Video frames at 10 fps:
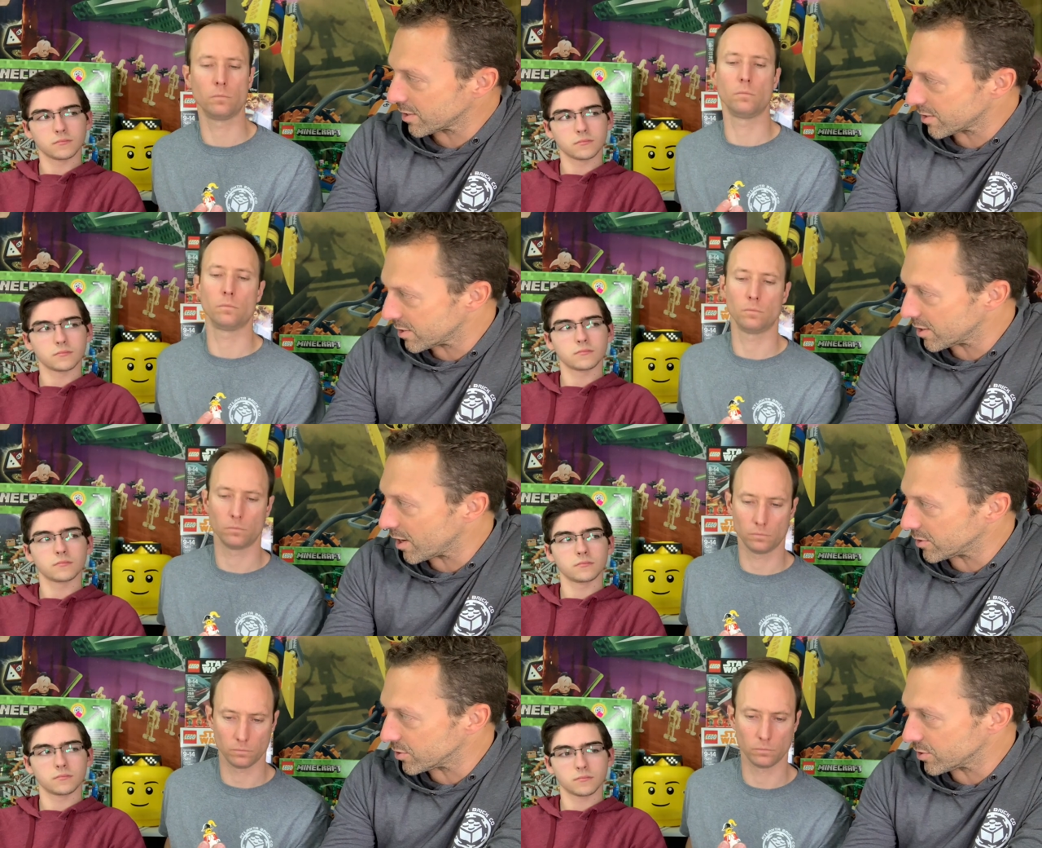Speaker 1: sixty
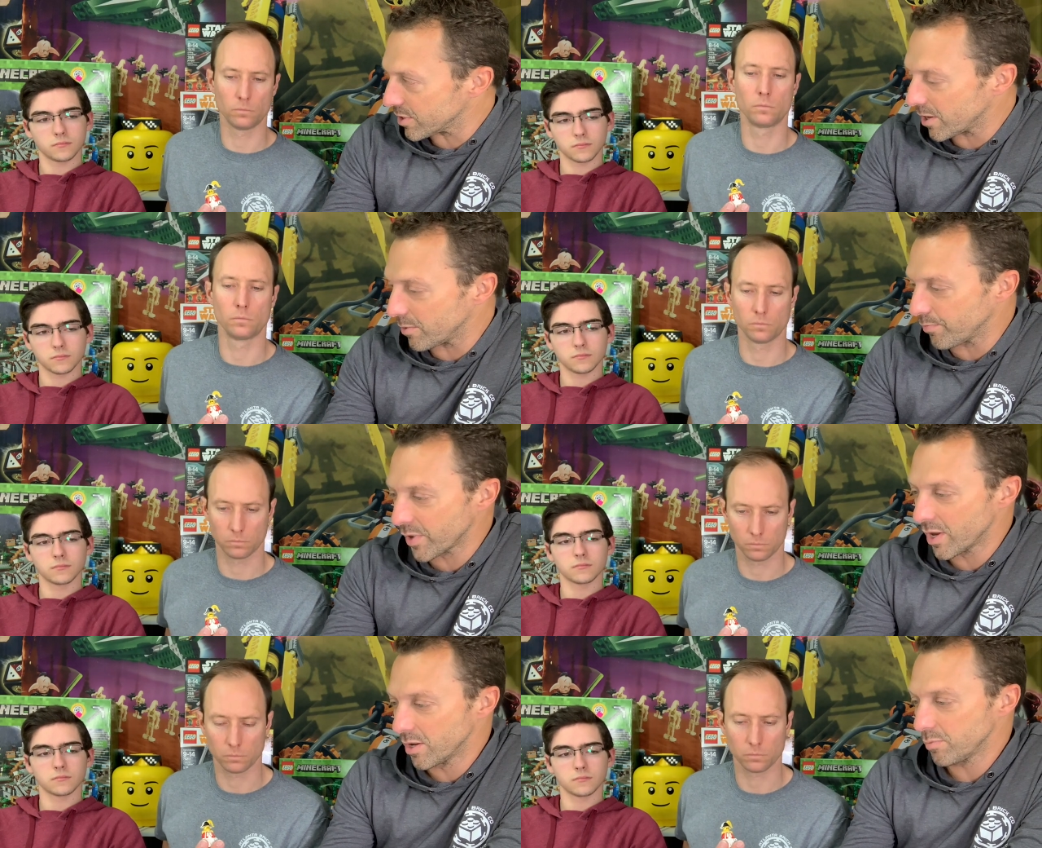dollars now
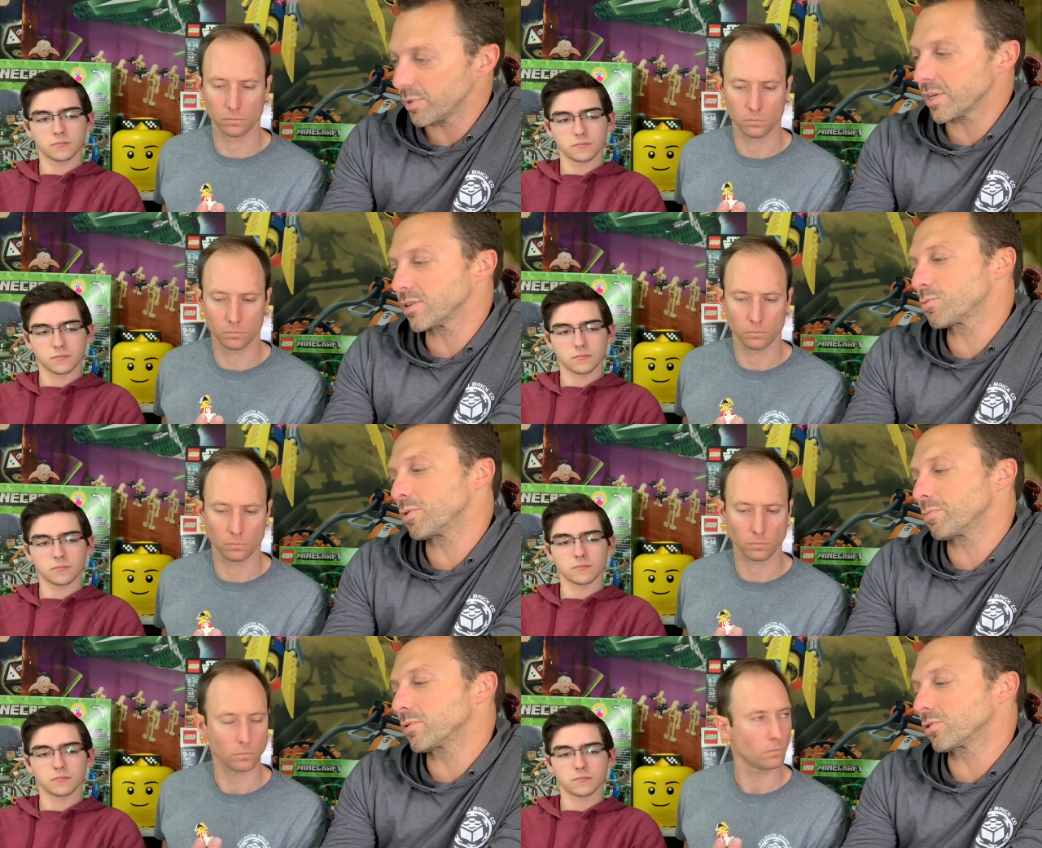because
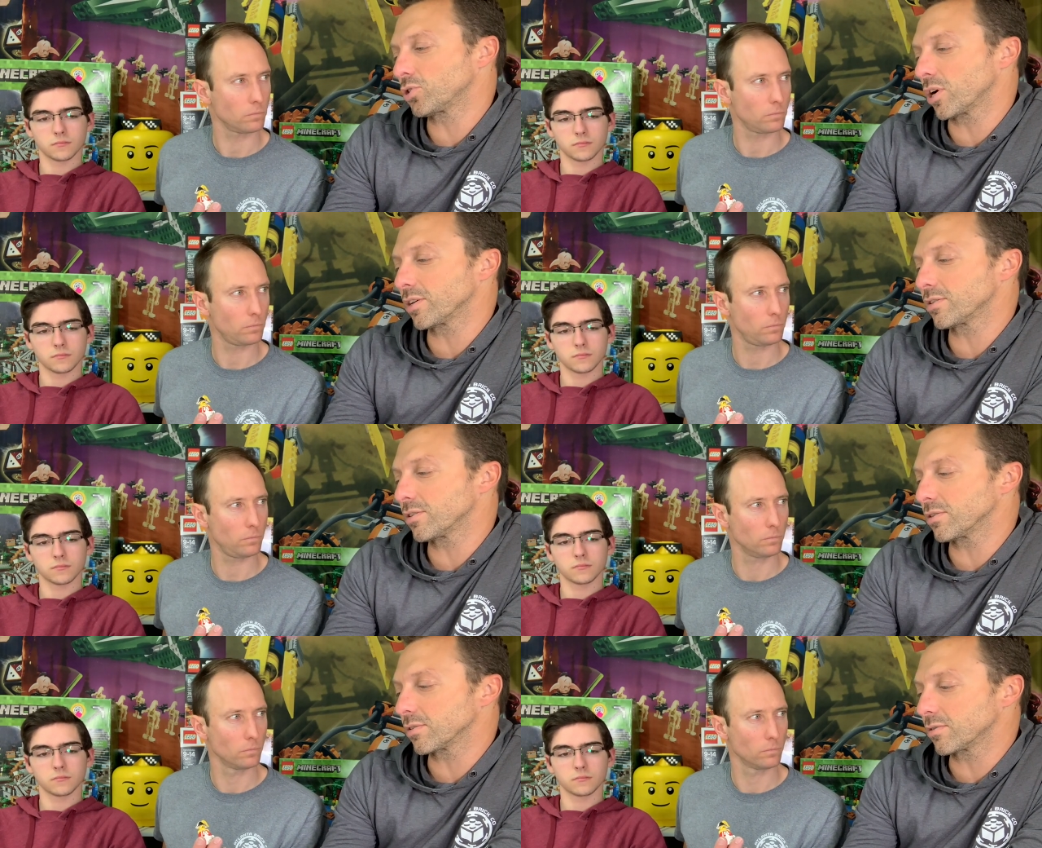people are trying
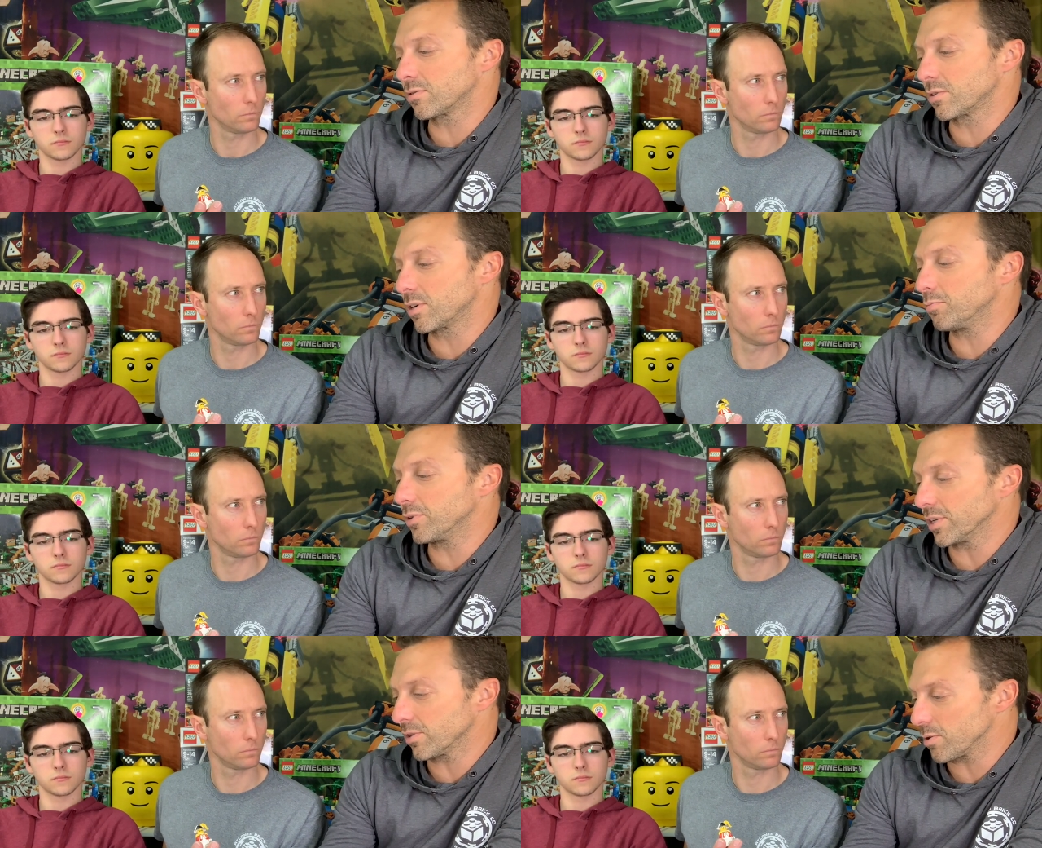to
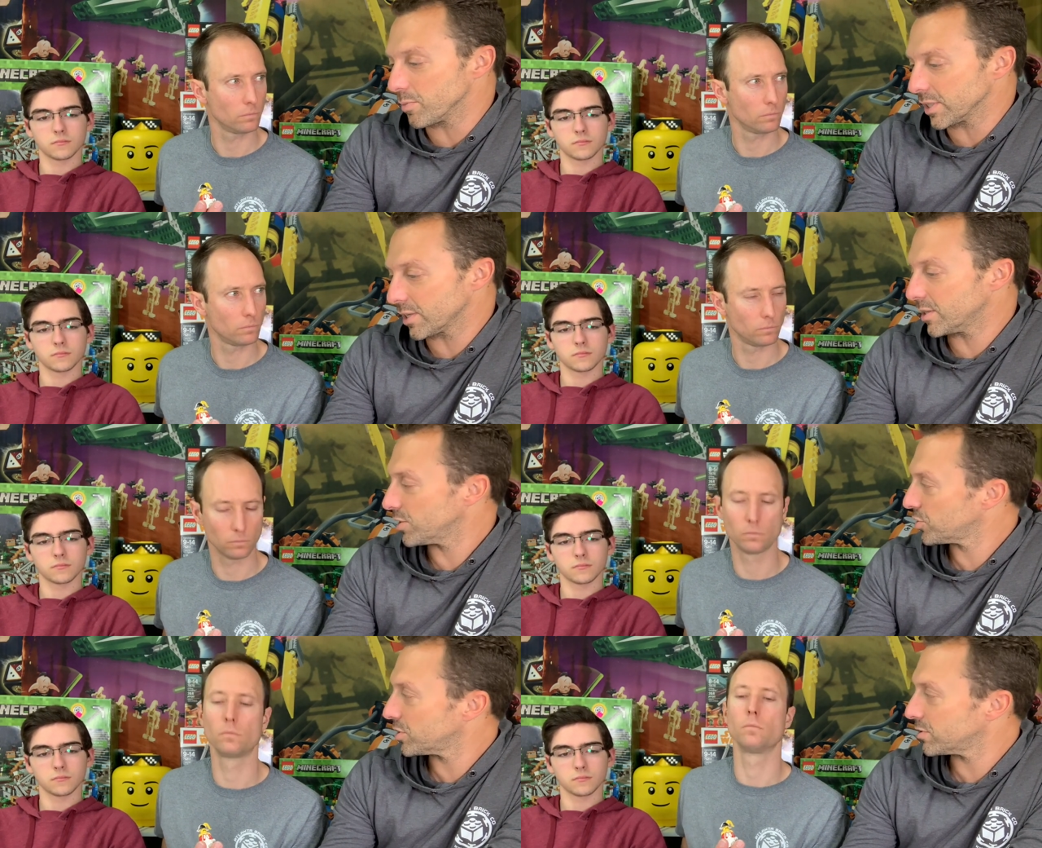complete their mint
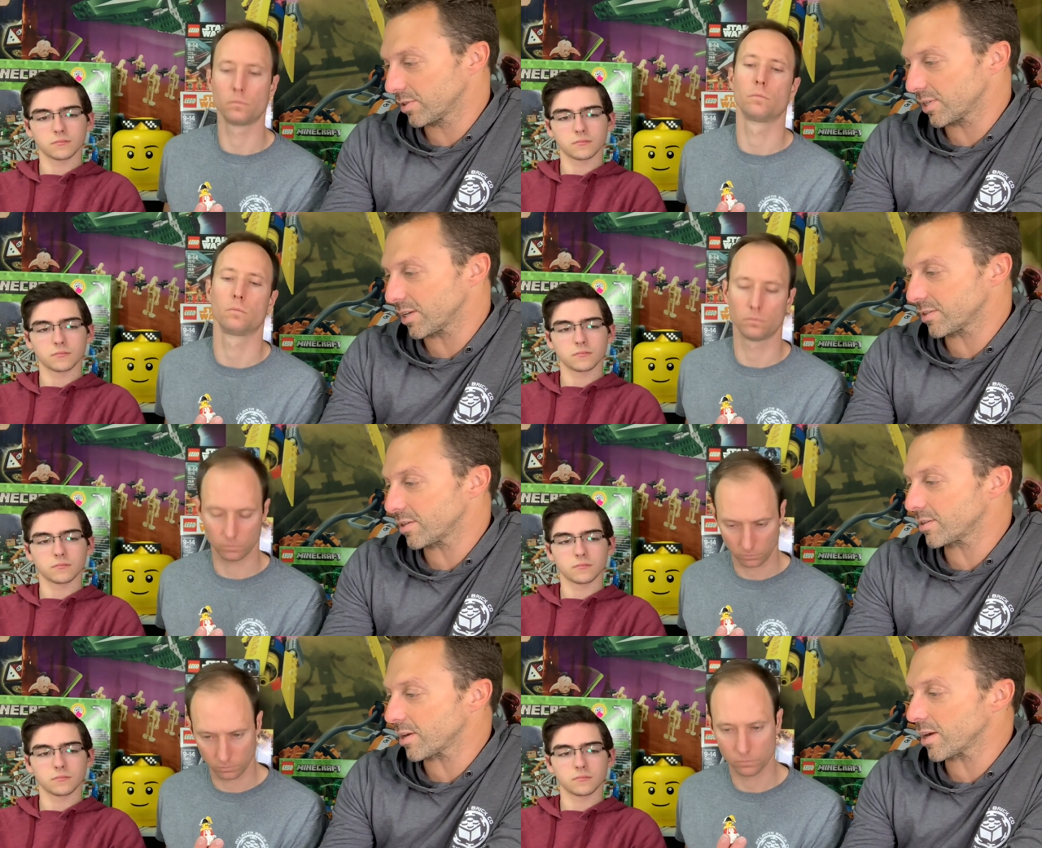condition sets that
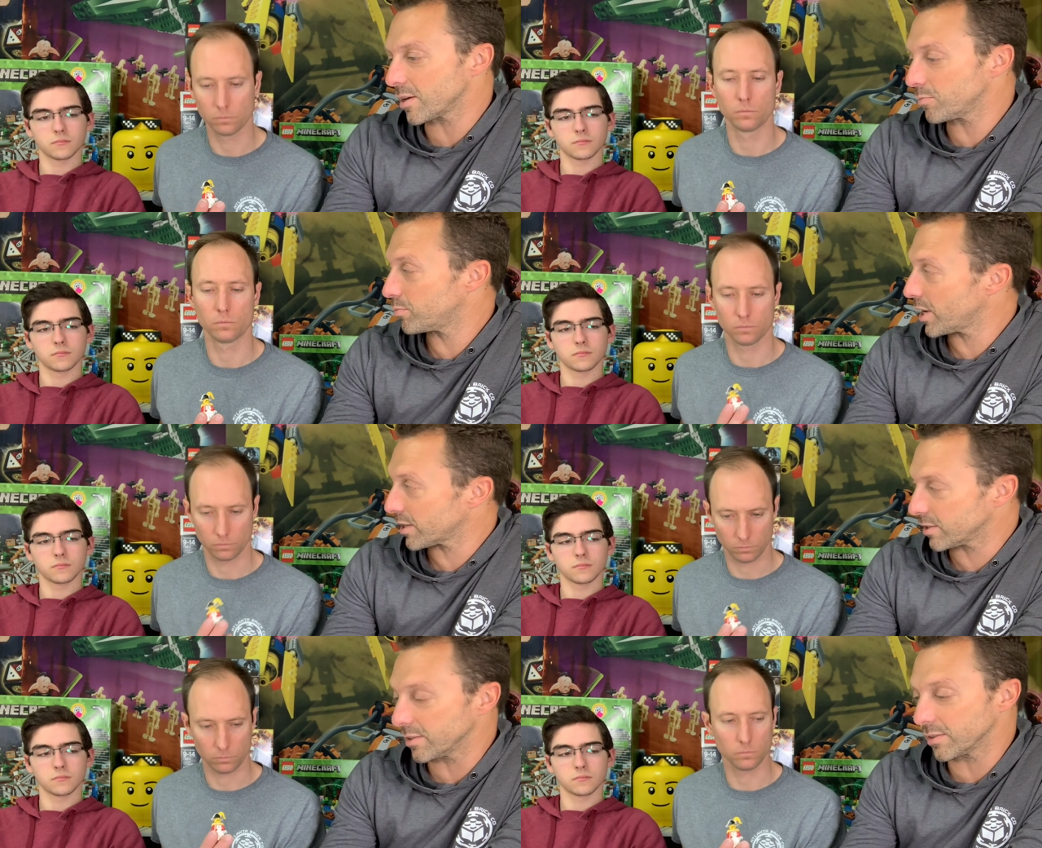they had back
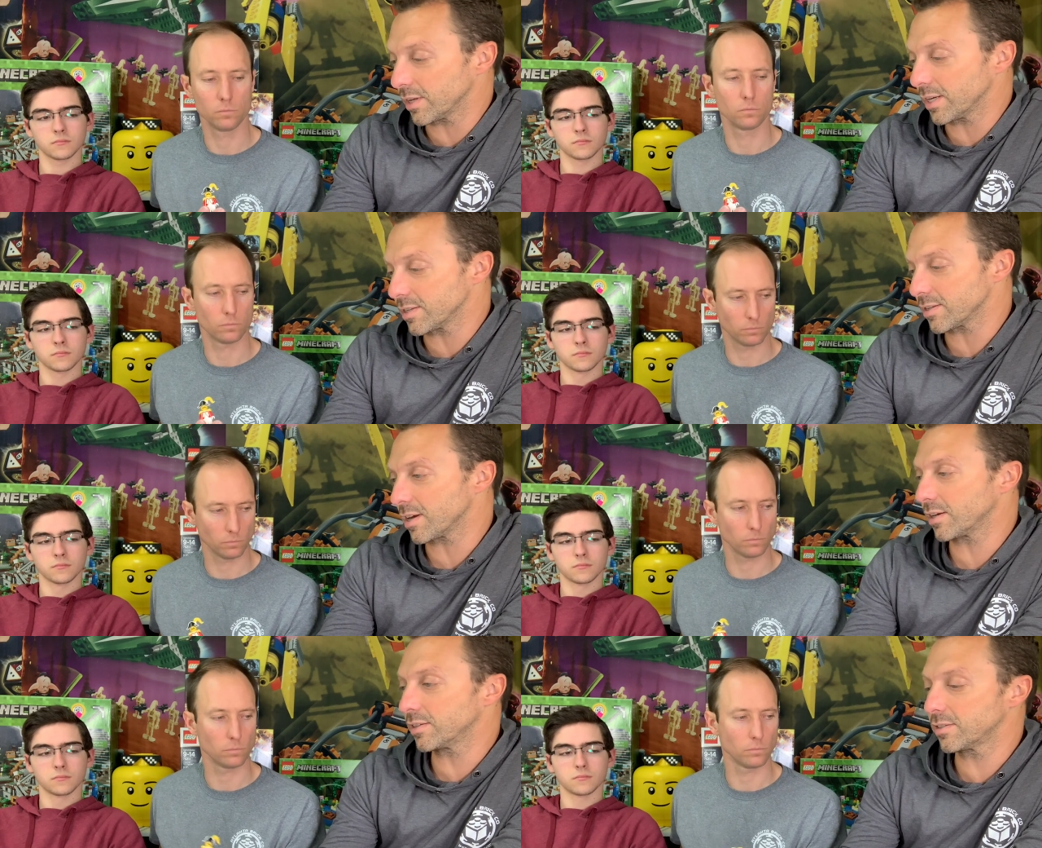in the eighties and
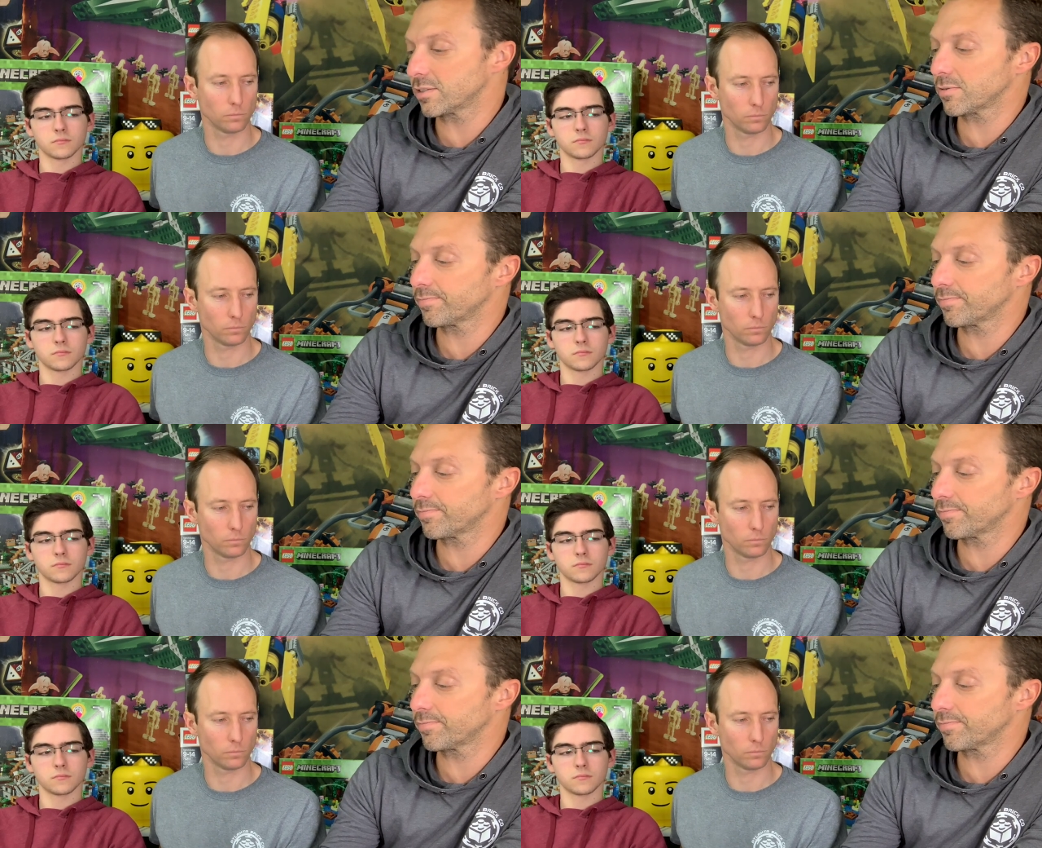nineties.